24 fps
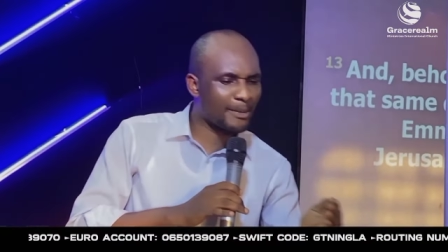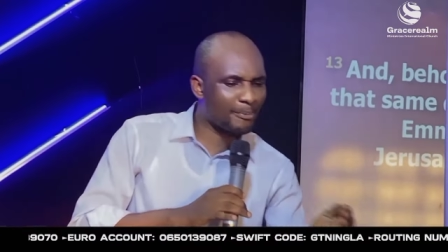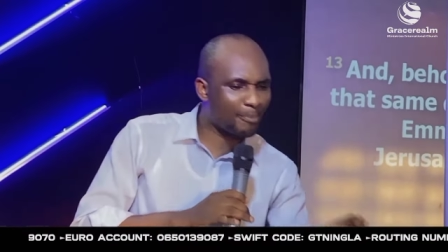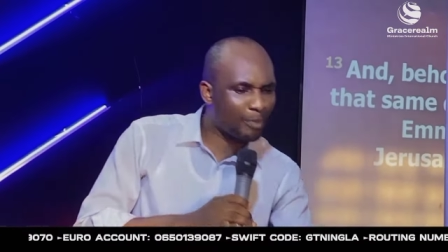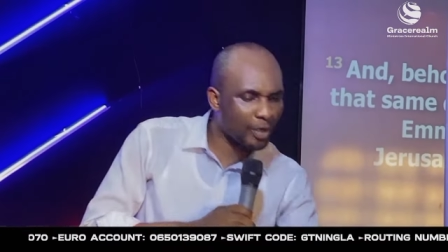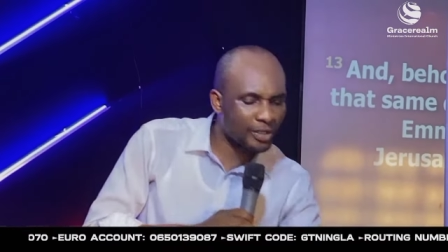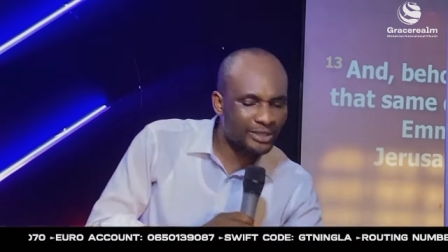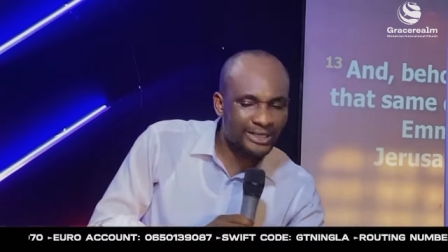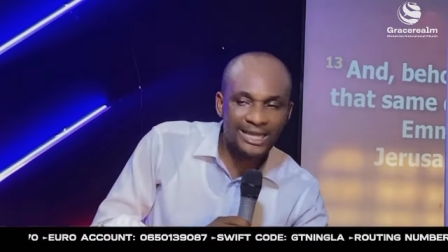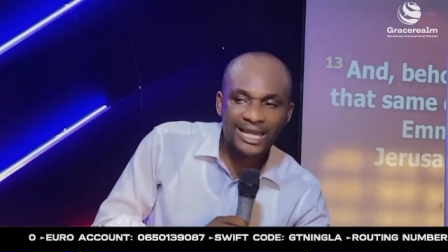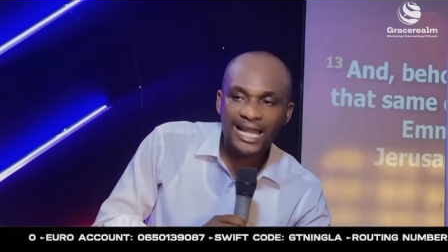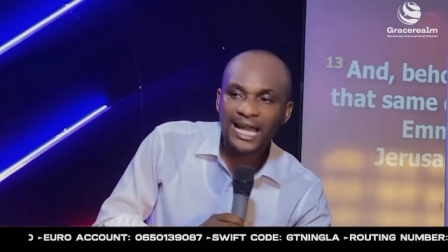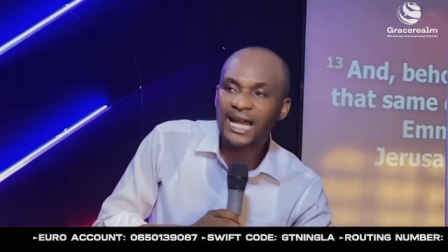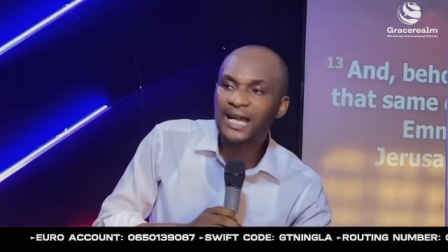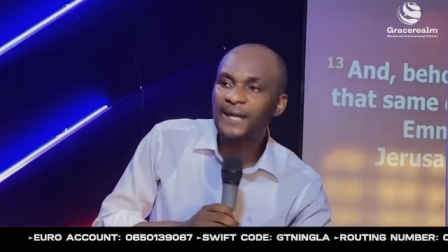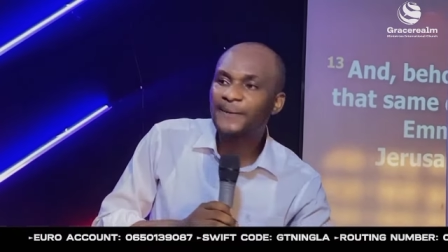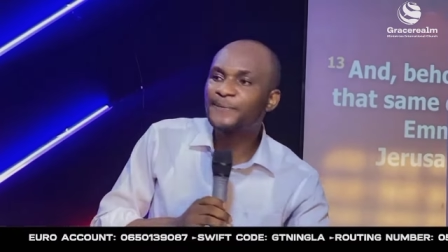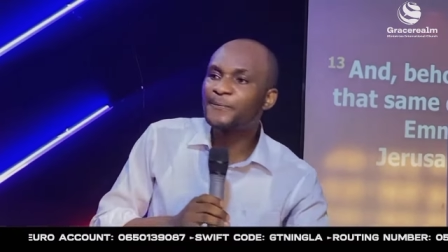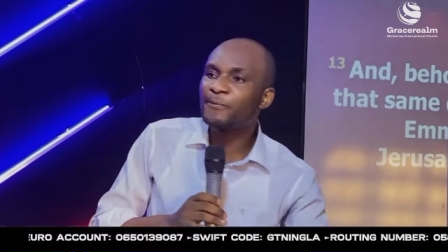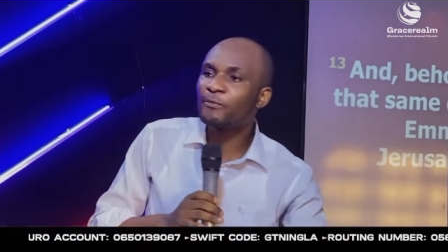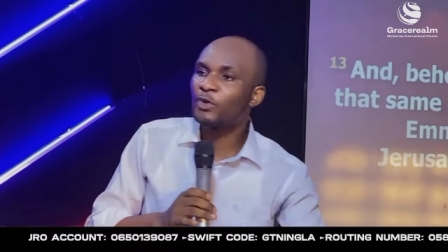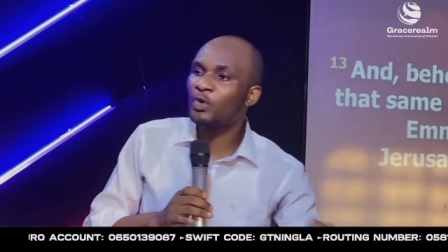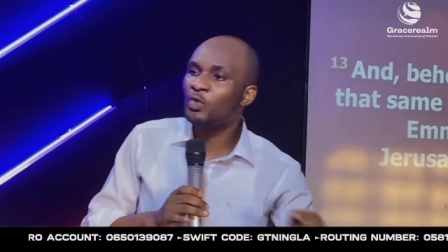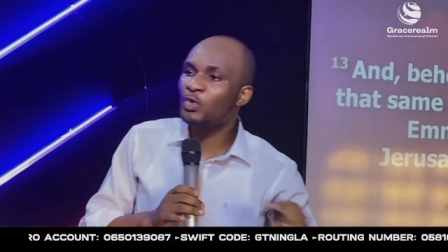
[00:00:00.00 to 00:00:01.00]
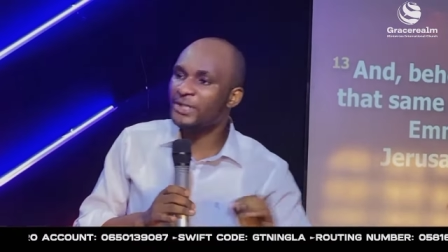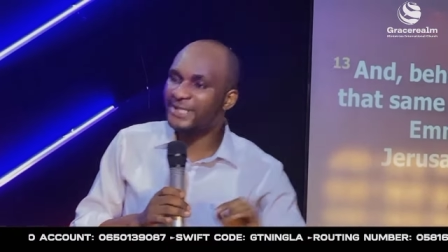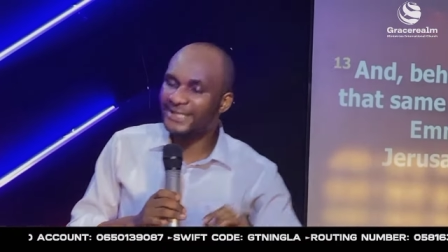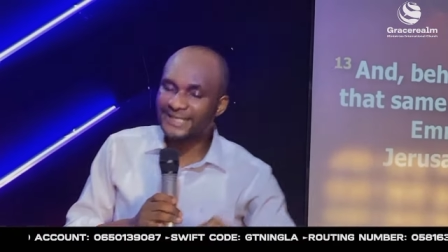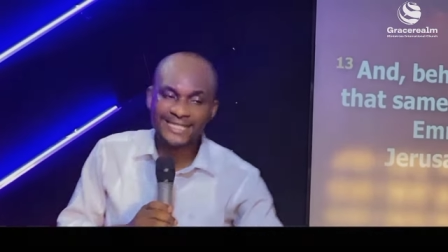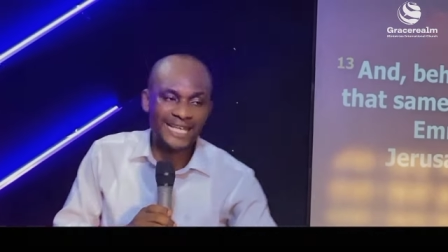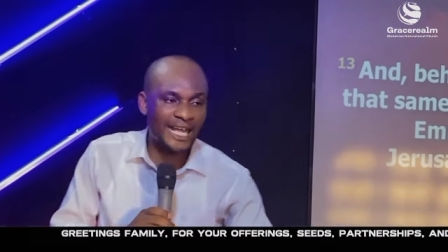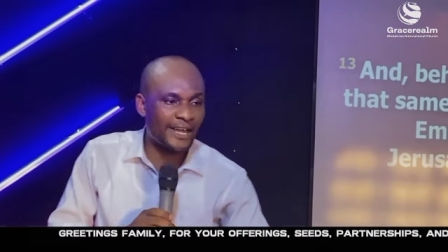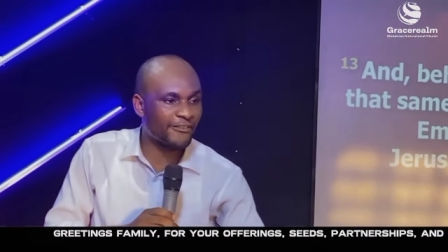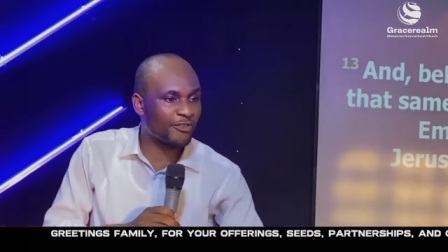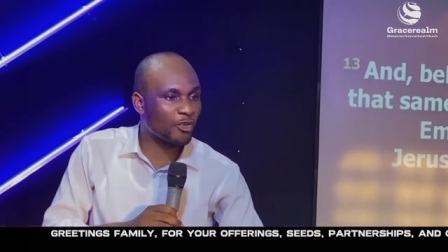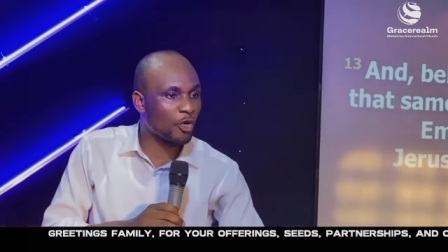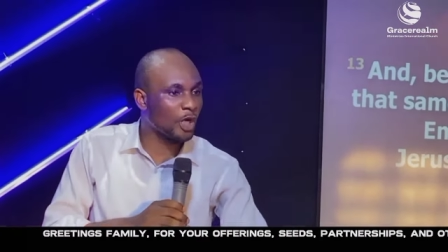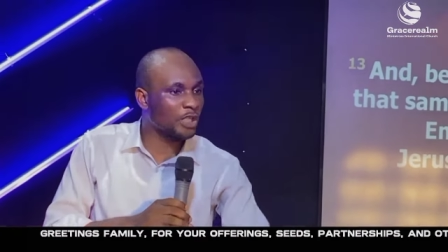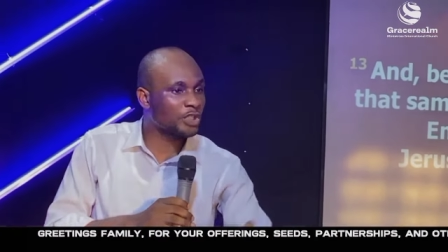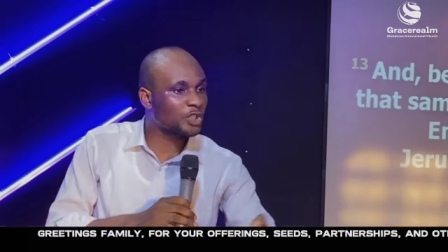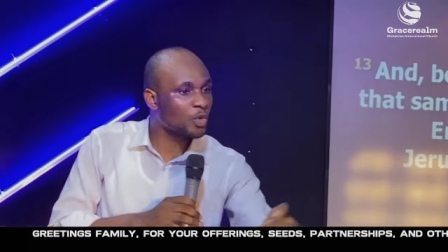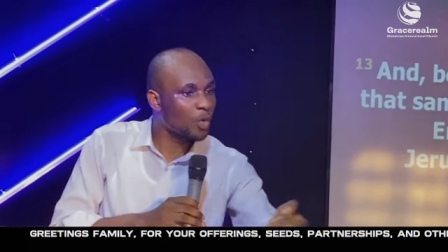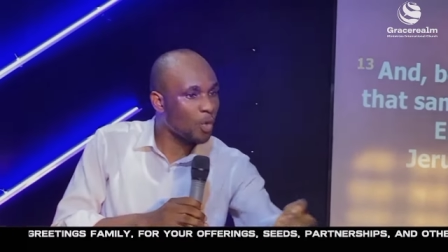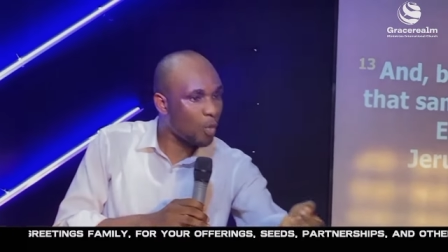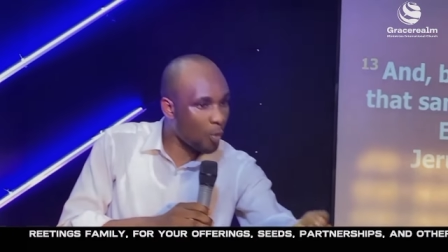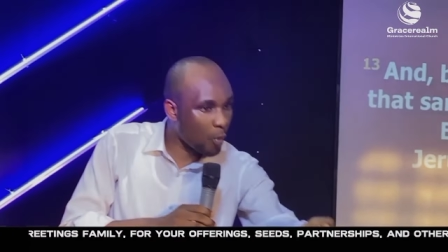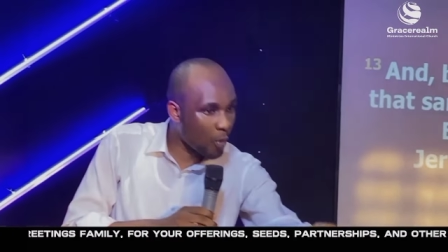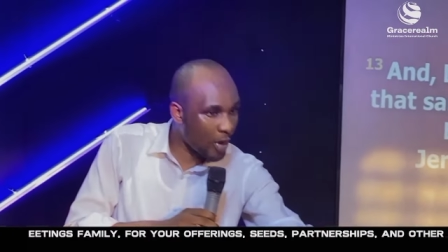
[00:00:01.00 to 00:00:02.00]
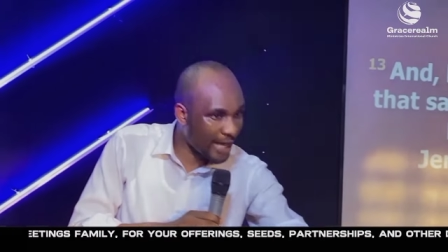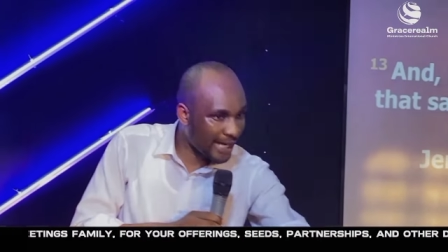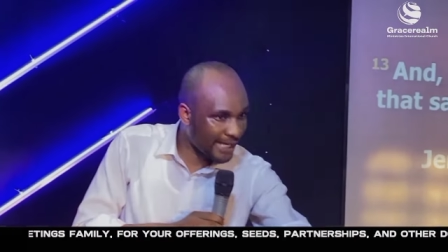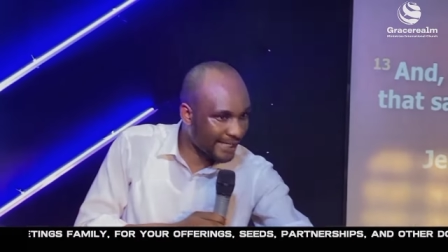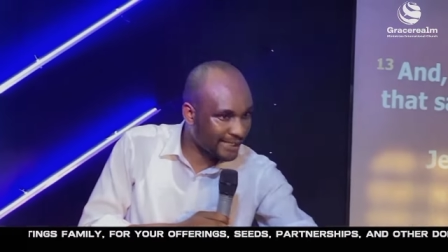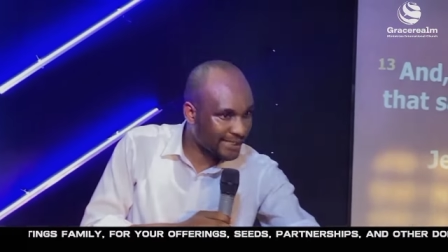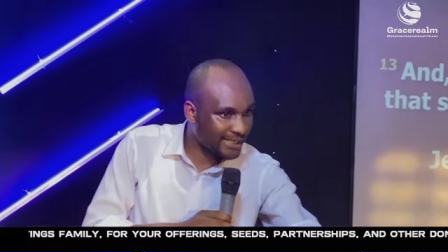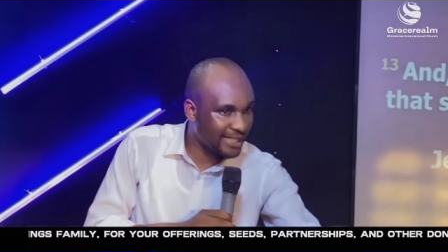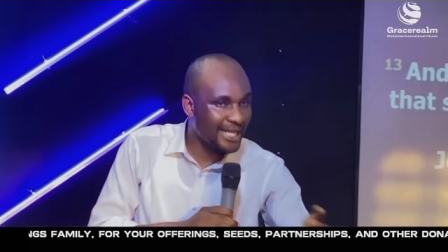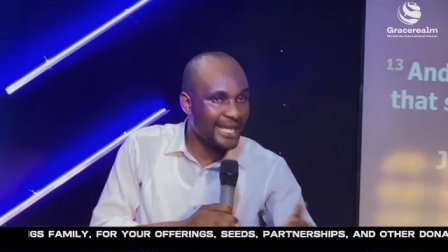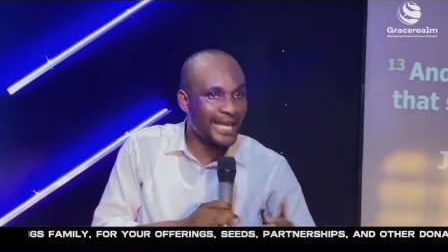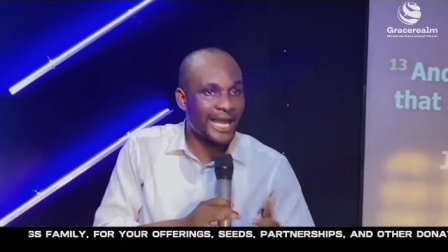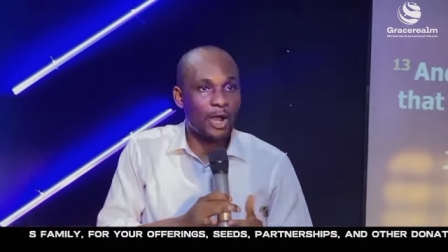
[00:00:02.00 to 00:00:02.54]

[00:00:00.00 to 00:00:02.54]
butler, which served what? Wine.